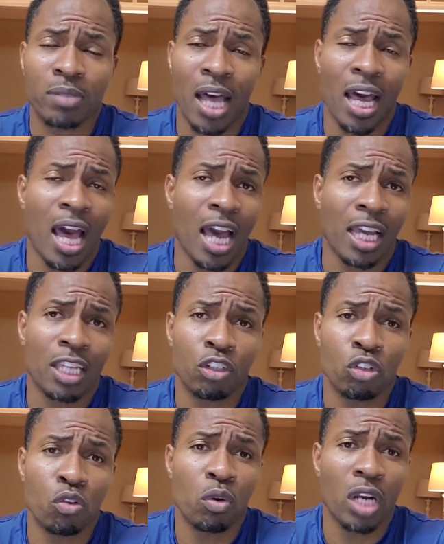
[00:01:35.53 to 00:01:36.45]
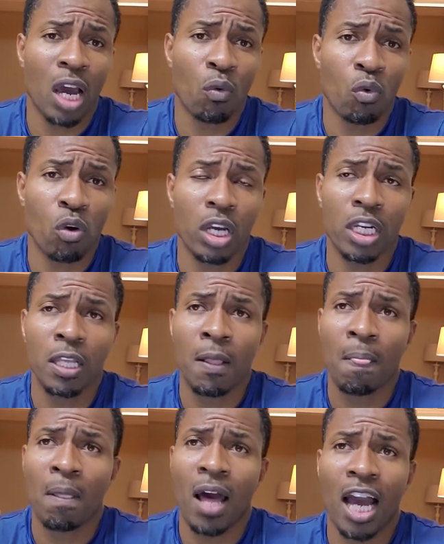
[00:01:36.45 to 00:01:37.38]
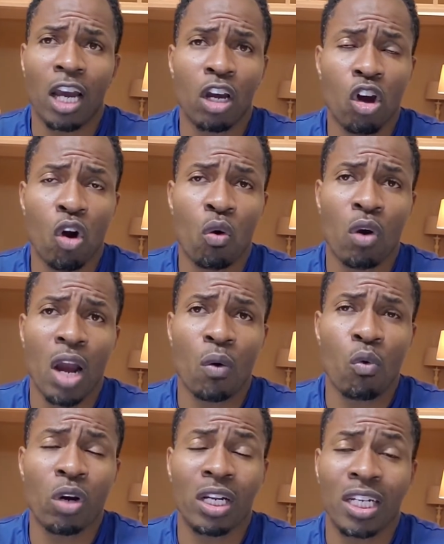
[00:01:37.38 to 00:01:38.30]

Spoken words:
I can do what I want. I can go where I want.